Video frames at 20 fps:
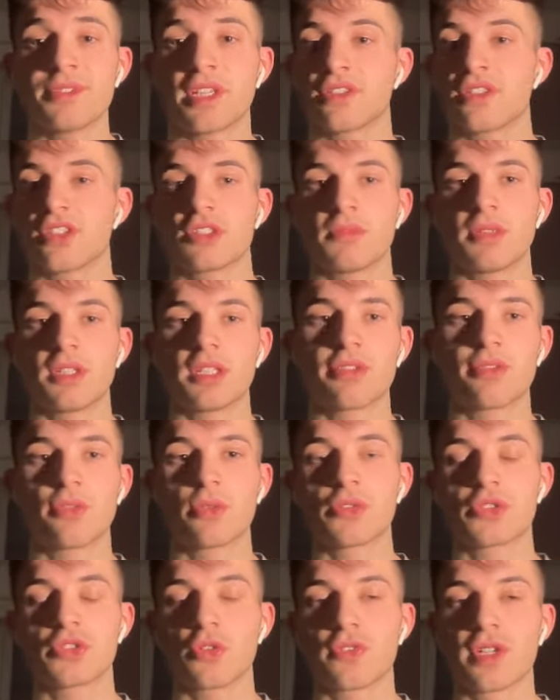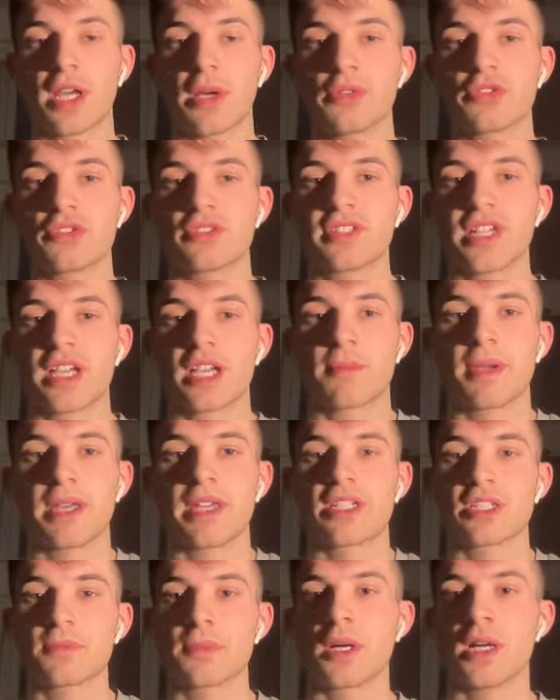That doesn't mean they're all sort of counter-attack
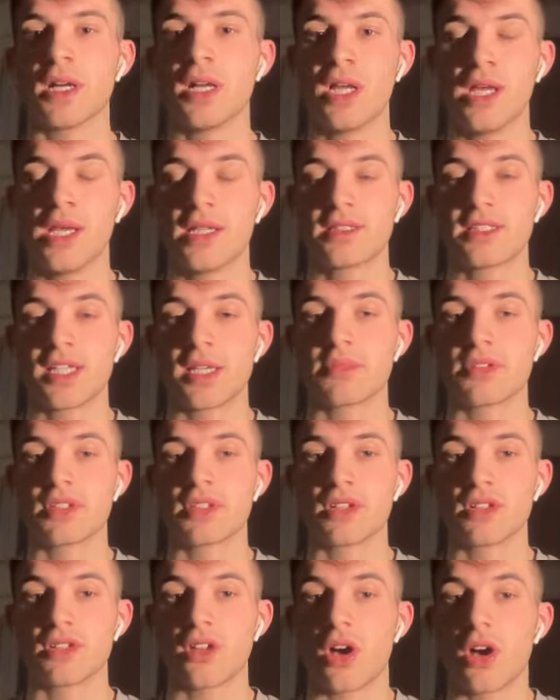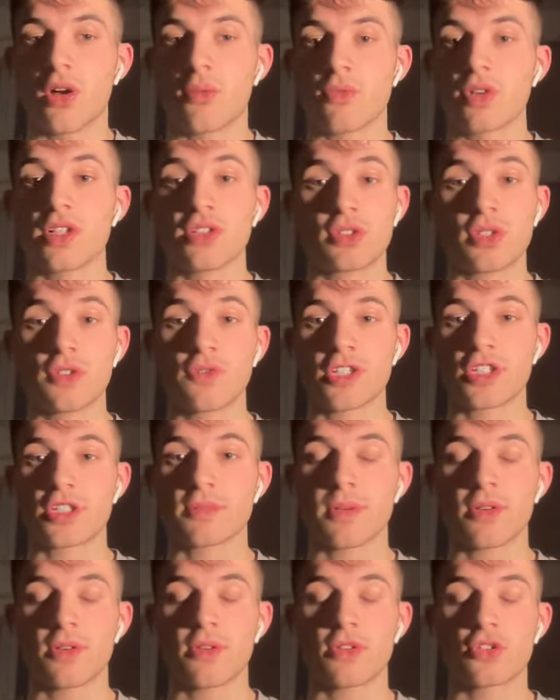based, but teams that aren't really too fussed
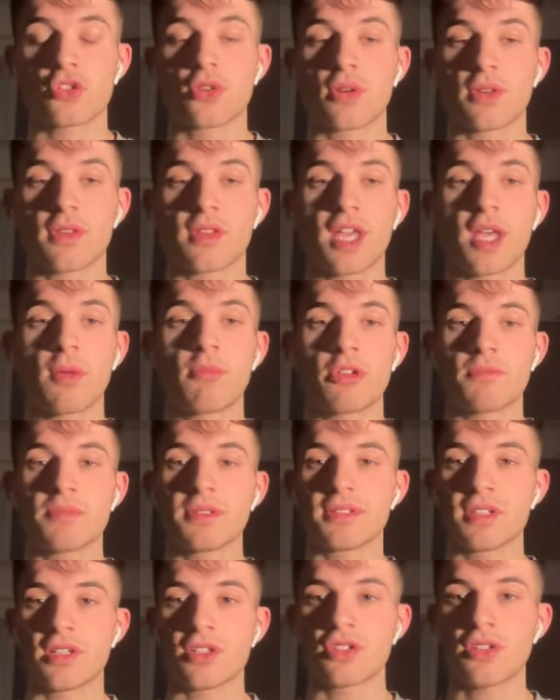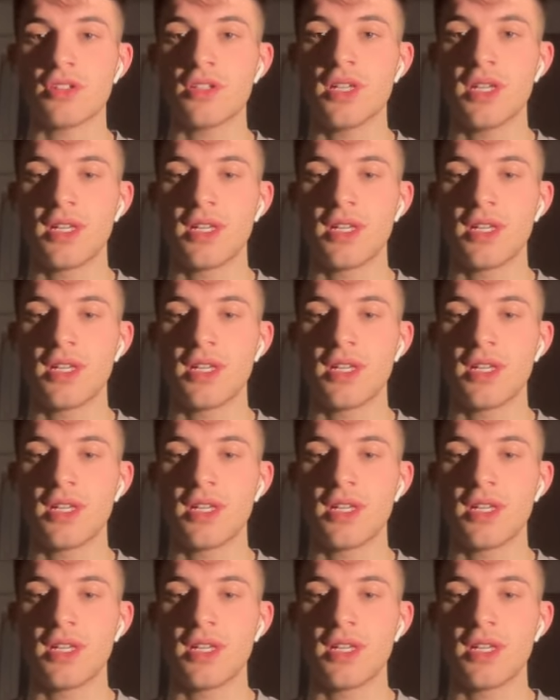about controlling the game with possession.